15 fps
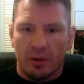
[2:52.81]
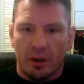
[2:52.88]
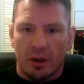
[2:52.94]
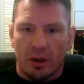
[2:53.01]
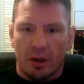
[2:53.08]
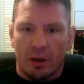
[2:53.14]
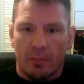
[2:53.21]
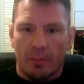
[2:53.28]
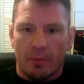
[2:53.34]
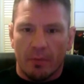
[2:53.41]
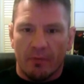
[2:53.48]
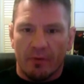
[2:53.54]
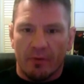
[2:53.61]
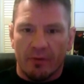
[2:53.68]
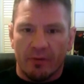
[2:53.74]

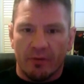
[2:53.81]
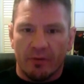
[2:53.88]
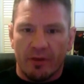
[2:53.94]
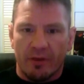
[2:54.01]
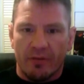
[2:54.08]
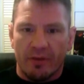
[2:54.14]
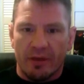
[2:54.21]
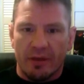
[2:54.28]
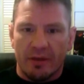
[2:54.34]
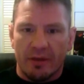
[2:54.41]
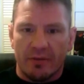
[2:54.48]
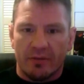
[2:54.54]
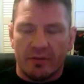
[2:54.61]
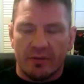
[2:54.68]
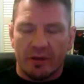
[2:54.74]
avoid those heavy
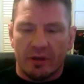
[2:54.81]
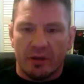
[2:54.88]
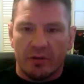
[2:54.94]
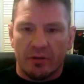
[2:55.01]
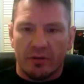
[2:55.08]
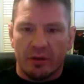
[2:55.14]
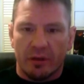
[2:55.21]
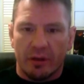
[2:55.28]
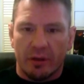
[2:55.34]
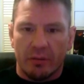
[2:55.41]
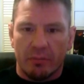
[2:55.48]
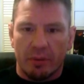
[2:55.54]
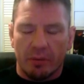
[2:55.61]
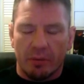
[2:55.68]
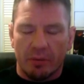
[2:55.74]
kicks of Kung's,
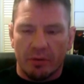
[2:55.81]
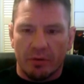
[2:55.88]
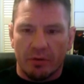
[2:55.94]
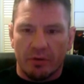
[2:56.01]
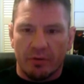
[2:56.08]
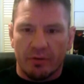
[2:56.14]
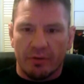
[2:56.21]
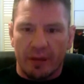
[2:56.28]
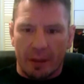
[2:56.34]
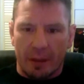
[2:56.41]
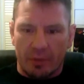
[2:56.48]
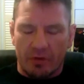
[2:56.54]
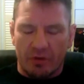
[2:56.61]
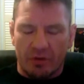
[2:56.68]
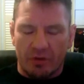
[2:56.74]
and be able to just
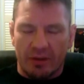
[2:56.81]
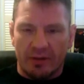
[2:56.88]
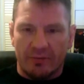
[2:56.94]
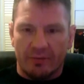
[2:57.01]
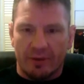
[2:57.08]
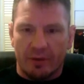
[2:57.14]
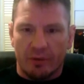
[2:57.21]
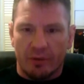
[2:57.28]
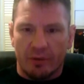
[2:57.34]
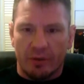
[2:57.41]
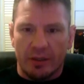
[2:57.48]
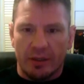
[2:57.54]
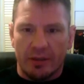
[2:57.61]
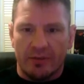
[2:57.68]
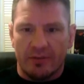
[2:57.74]
damage and take the fight where
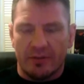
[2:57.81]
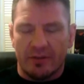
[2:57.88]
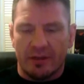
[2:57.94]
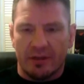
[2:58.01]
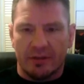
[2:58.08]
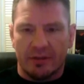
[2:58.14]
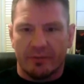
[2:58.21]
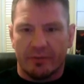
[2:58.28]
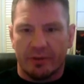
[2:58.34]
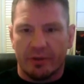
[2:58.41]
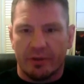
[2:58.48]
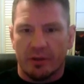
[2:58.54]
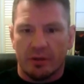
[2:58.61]
he needs to take the fight.